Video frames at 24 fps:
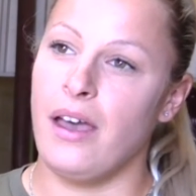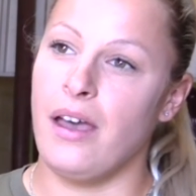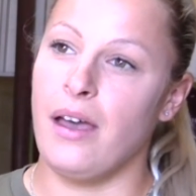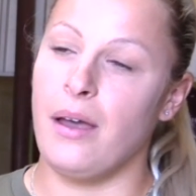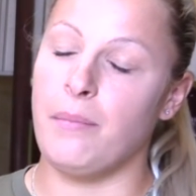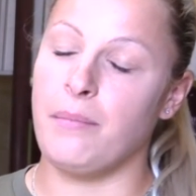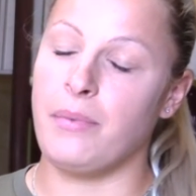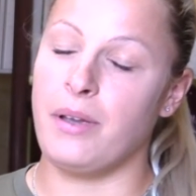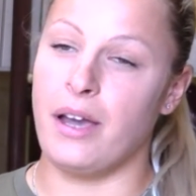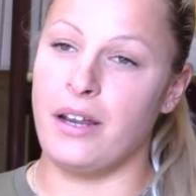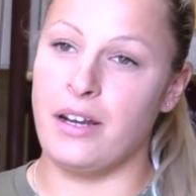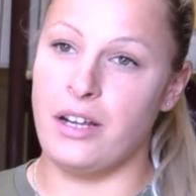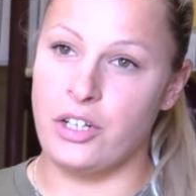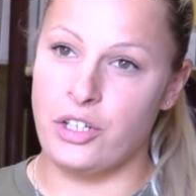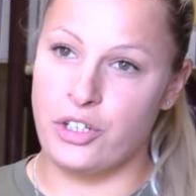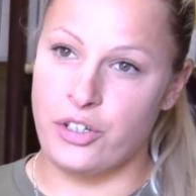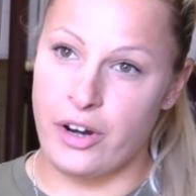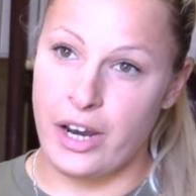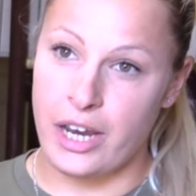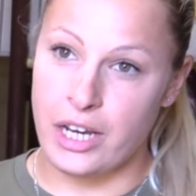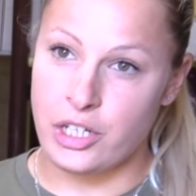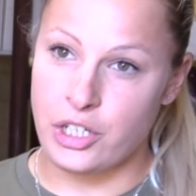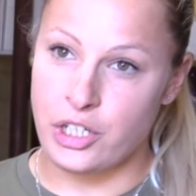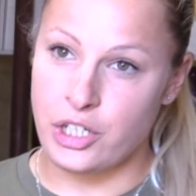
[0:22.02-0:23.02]
Um, Gunna
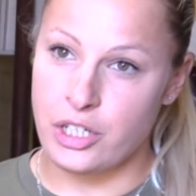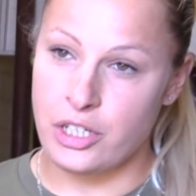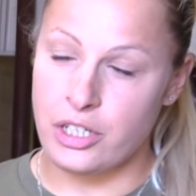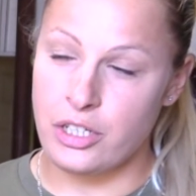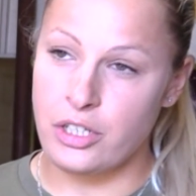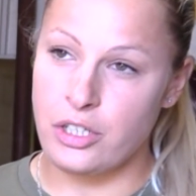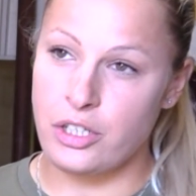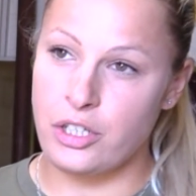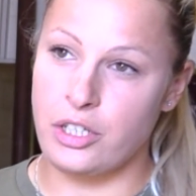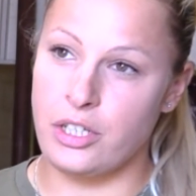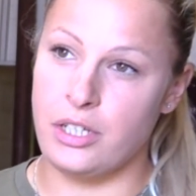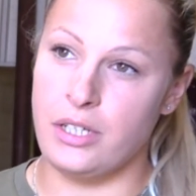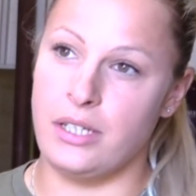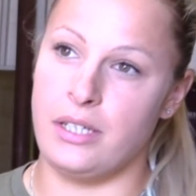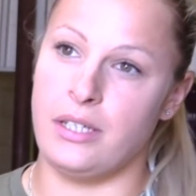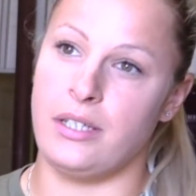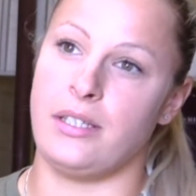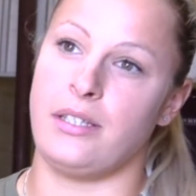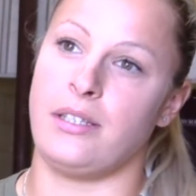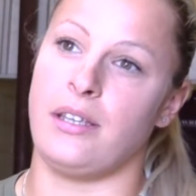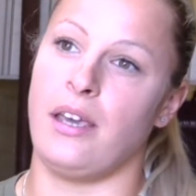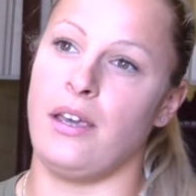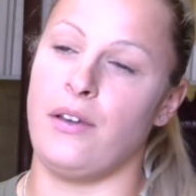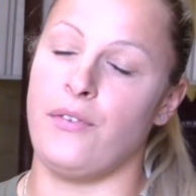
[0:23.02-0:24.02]
Traction. She
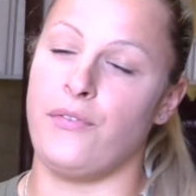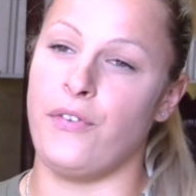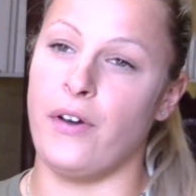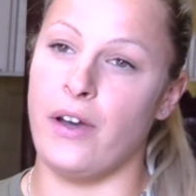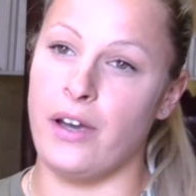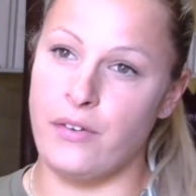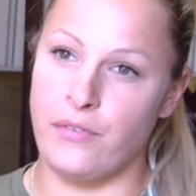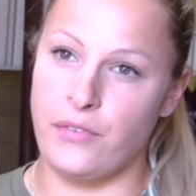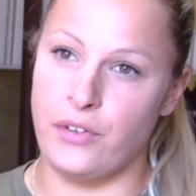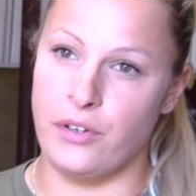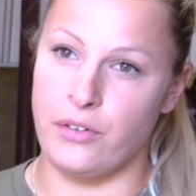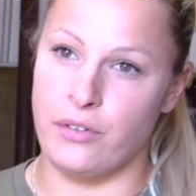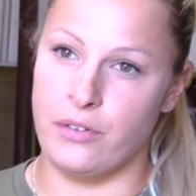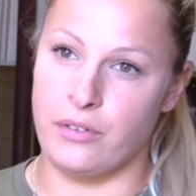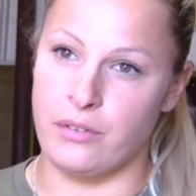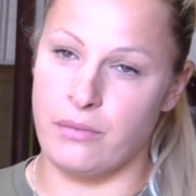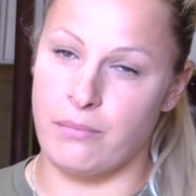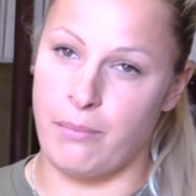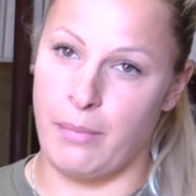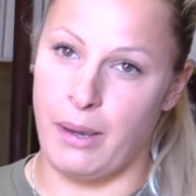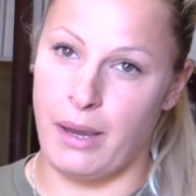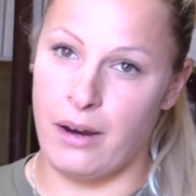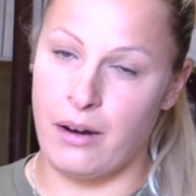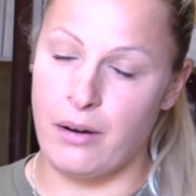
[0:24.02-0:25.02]
is a five-year-old
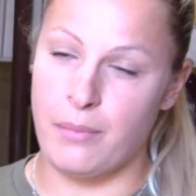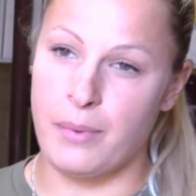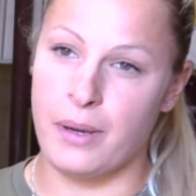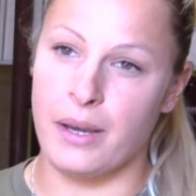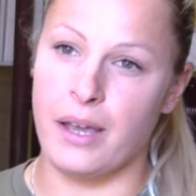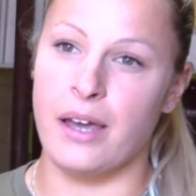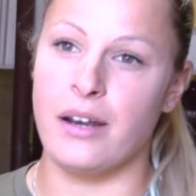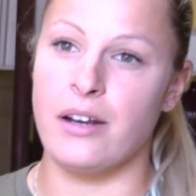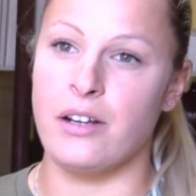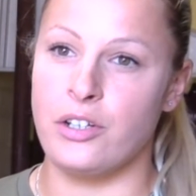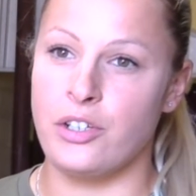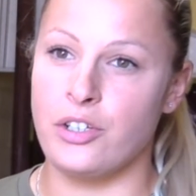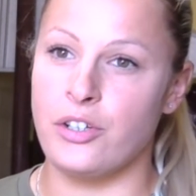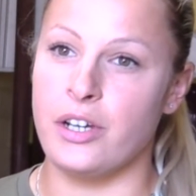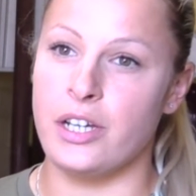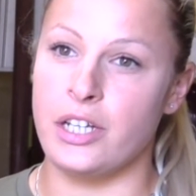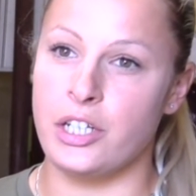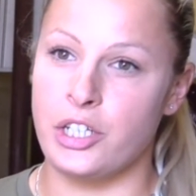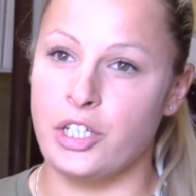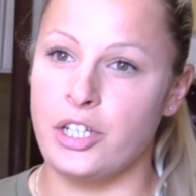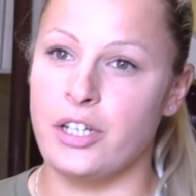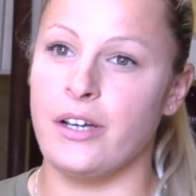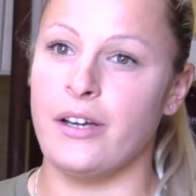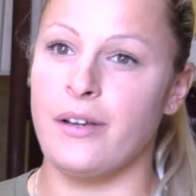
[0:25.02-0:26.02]
mare by Gunna
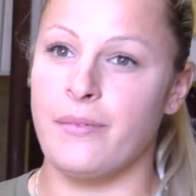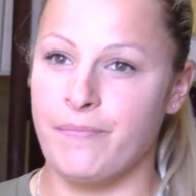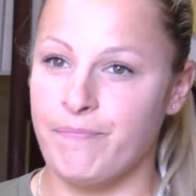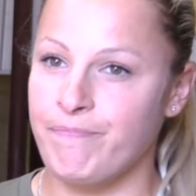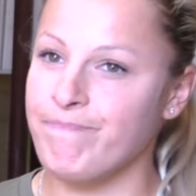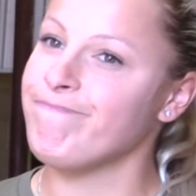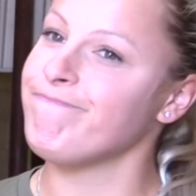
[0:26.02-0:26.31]
Yeah.